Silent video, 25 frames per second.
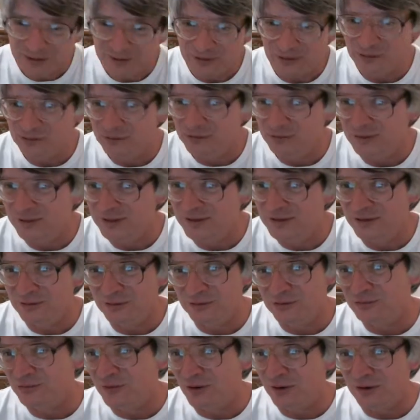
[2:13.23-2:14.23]
Those sweetie,
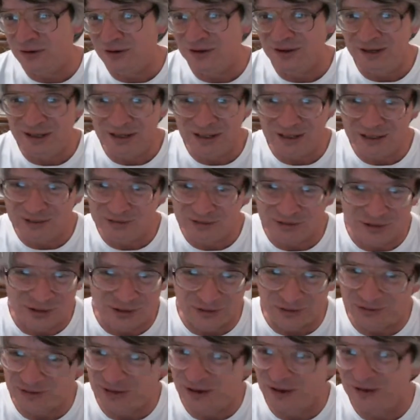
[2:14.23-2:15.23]
those foreign names, you
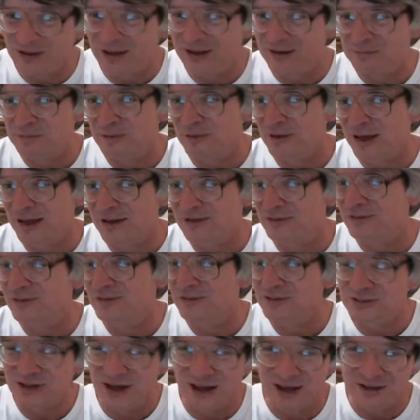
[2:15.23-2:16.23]
know, it's not like pronouncing
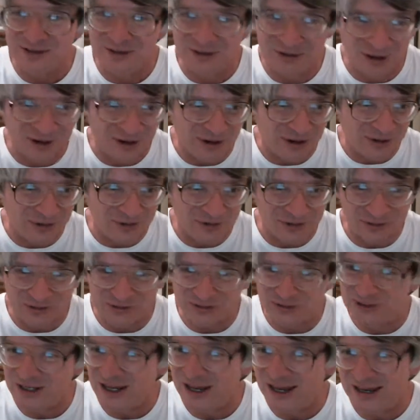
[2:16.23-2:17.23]
John Doe or
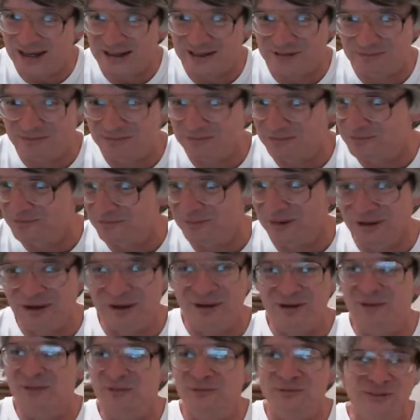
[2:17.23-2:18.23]
Jack, I
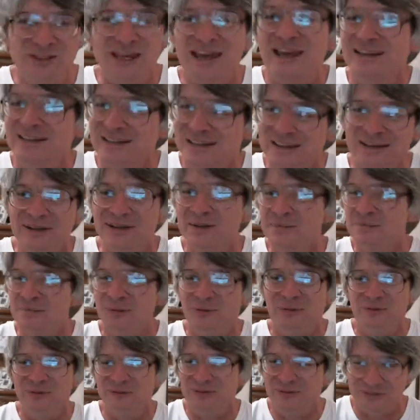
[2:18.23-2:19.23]
don't know, Jack the
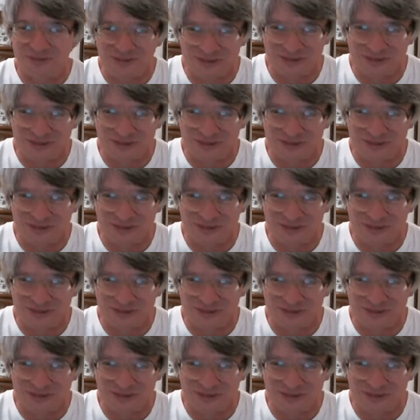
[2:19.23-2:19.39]
Nimble or